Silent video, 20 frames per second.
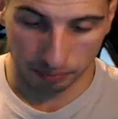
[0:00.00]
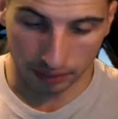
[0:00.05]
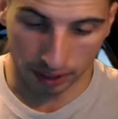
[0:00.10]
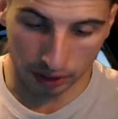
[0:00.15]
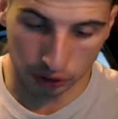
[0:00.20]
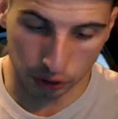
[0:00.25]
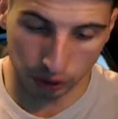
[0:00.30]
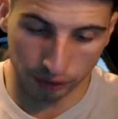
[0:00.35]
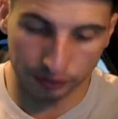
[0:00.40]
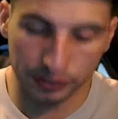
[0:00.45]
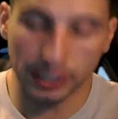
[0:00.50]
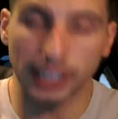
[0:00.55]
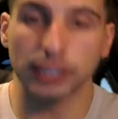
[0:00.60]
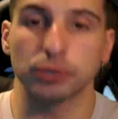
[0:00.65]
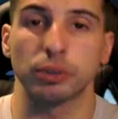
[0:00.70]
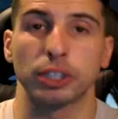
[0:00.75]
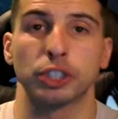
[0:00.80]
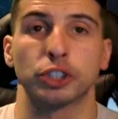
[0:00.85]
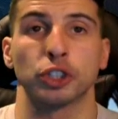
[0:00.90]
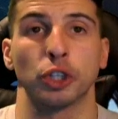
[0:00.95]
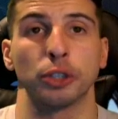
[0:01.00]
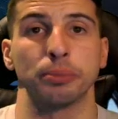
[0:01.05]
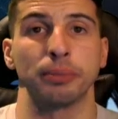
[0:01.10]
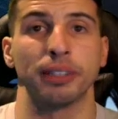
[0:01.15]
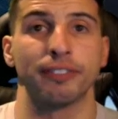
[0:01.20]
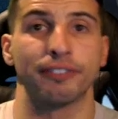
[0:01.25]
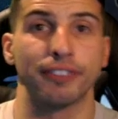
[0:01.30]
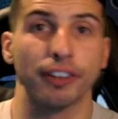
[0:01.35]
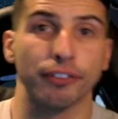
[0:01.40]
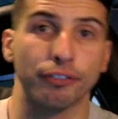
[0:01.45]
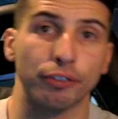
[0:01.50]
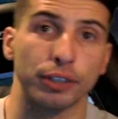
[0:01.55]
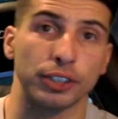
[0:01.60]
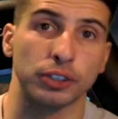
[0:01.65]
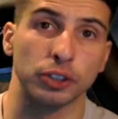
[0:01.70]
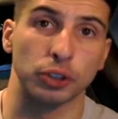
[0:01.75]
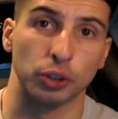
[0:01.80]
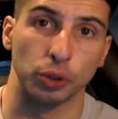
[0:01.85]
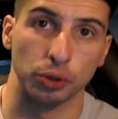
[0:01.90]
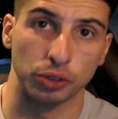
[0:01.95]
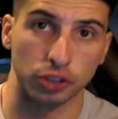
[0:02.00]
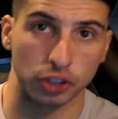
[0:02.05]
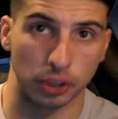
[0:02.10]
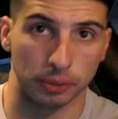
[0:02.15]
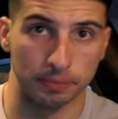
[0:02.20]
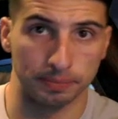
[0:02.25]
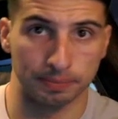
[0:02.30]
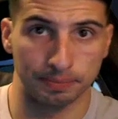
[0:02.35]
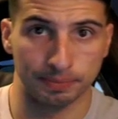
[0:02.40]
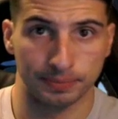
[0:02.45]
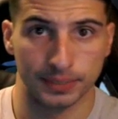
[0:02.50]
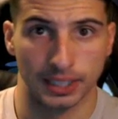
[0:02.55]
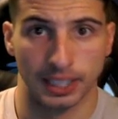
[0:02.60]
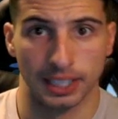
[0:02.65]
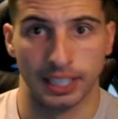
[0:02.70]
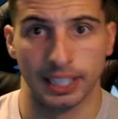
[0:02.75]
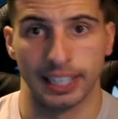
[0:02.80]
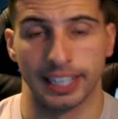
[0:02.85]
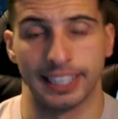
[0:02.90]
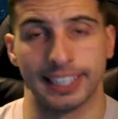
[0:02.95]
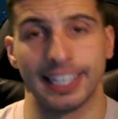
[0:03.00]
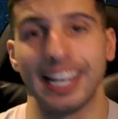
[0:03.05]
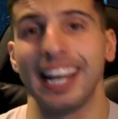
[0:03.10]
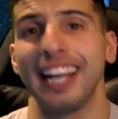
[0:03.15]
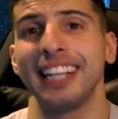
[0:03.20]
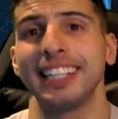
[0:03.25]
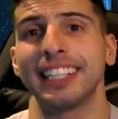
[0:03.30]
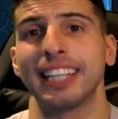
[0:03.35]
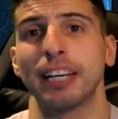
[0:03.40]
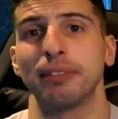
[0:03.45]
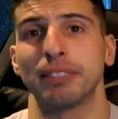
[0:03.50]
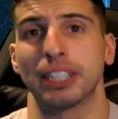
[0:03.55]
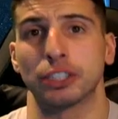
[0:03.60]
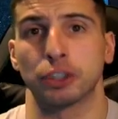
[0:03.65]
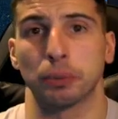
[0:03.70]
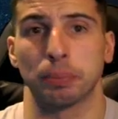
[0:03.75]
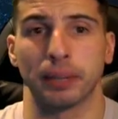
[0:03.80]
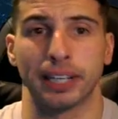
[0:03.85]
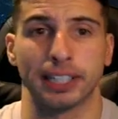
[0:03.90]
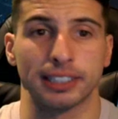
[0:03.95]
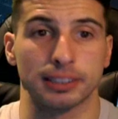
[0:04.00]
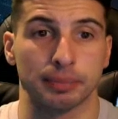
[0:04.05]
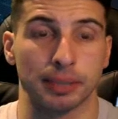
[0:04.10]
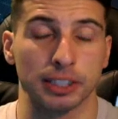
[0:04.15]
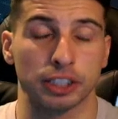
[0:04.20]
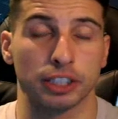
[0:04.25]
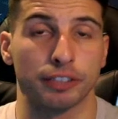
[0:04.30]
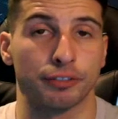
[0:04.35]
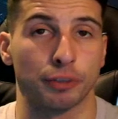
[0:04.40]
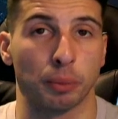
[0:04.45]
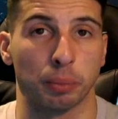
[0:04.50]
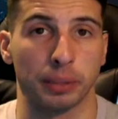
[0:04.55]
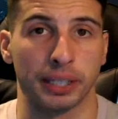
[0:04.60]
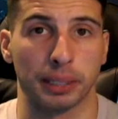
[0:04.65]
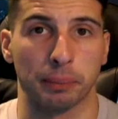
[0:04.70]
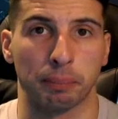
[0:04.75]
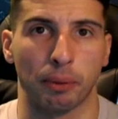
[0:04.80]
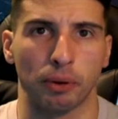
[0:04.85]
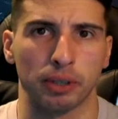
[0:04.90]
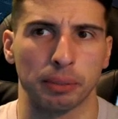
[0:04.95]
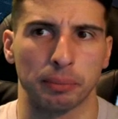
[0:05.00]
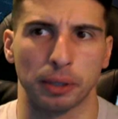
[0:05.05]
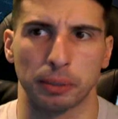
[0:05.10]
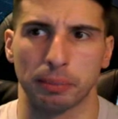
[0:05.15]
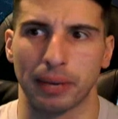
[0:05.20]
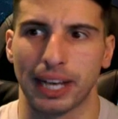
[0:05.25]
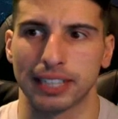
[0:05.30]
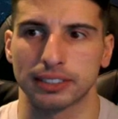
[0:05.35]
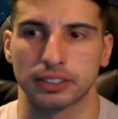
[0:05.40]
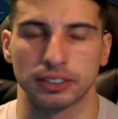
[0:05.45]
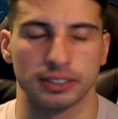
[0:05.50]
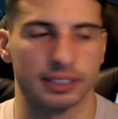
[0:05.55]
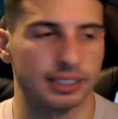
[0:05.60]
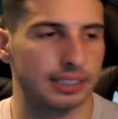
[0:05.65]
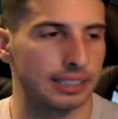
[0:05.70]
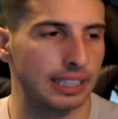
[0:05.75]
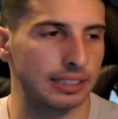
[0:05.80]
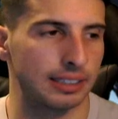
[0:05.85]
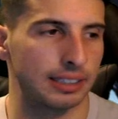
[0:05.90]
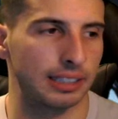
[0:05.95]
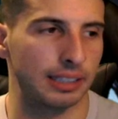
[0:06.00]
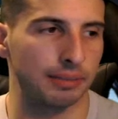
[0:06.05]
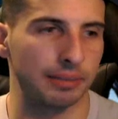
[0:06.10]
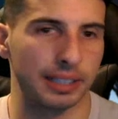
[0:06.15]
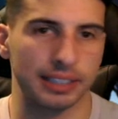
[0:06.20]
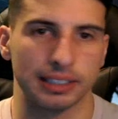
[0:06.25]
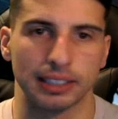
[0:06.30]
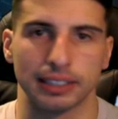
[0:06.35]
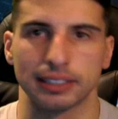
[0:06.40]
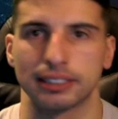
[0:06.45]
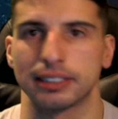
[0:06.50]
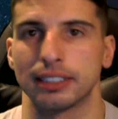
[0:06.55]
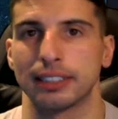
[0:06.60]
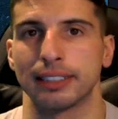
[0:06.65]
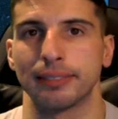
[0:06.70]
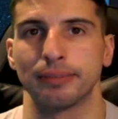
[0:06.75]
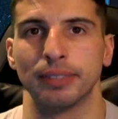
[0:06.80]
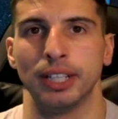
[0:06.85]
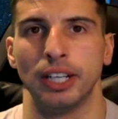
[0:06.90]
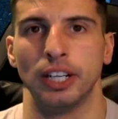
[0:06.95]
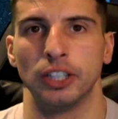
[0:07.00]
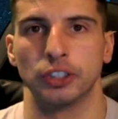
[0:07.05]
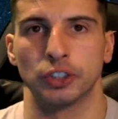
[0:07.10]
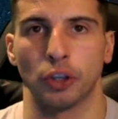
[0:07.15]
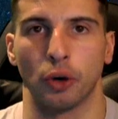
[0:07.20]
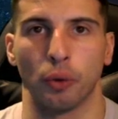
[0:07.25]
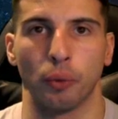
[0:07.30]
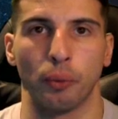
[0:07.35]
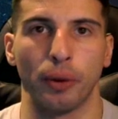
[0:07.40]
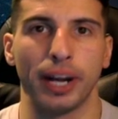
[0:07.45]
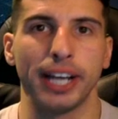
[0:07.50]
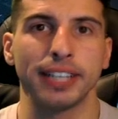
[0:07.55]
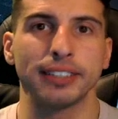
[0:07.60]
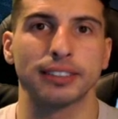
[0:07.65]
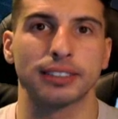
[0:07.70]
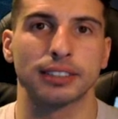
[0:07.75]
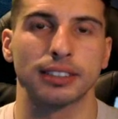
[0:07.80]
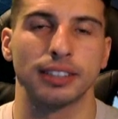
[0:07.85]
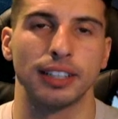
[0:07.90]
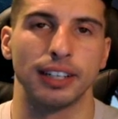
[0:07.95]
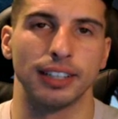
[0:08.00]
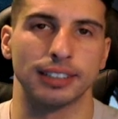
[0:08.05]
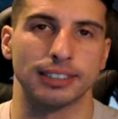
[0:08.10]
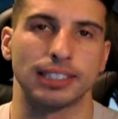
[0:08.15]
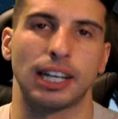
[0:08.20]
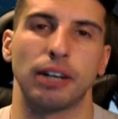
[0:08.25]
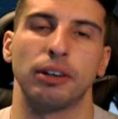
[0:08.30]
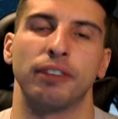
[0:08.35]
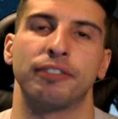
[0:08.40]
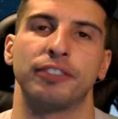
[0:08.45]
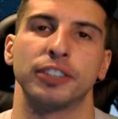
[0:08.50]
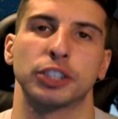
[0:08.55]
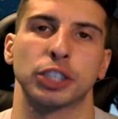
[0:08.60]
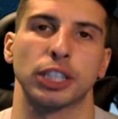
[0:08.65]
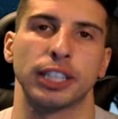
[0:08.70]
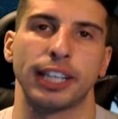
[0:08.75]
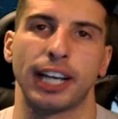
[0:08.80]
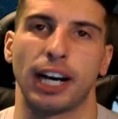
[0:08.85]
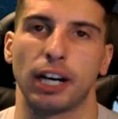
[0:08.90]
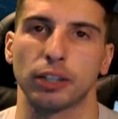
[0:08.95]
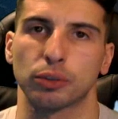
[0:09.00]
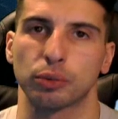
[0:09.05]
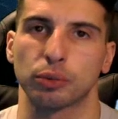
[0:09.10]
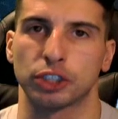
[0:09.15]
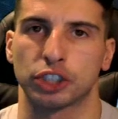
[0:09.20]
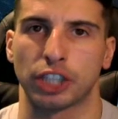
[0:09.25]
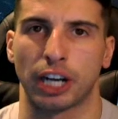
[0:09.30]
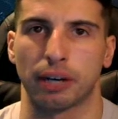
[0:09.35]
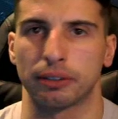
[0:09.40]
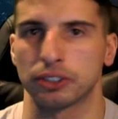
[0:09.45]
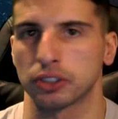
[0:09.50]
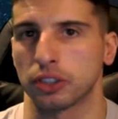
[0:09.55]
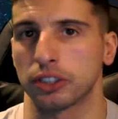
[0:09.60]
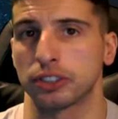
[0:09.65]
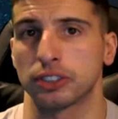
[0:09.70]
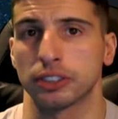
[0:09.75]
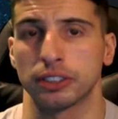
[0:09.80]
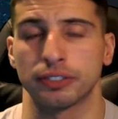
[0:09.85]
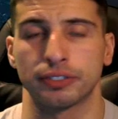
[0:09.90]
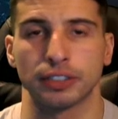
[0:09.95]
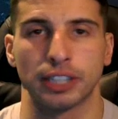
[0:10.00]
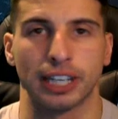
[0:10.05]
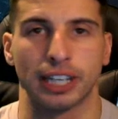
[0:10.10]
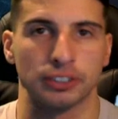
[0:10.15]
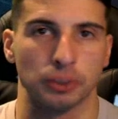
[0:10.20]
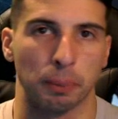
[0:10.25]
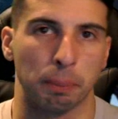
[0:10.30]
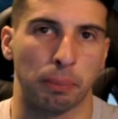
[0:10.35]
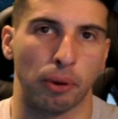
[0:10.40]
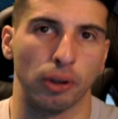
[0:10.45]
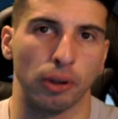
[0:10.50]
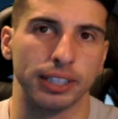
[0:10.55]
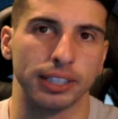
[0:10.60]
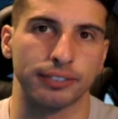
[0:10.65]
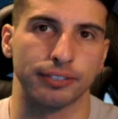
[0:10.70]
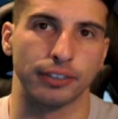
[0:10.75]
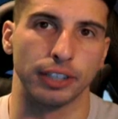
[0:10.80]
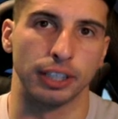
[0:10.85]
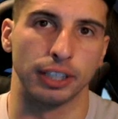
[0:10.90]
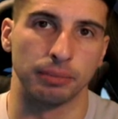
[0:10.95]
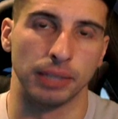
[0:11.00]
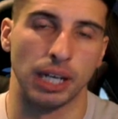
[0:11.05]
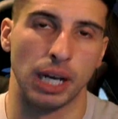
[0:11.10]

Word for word: So if you guys want to join me, feel free to do so. In any game that you're playing, especially if you're playing Pokemon Master, is that the name? I think it's the name. So Red is now officially out with Charizard, so if you guys are pulling for him,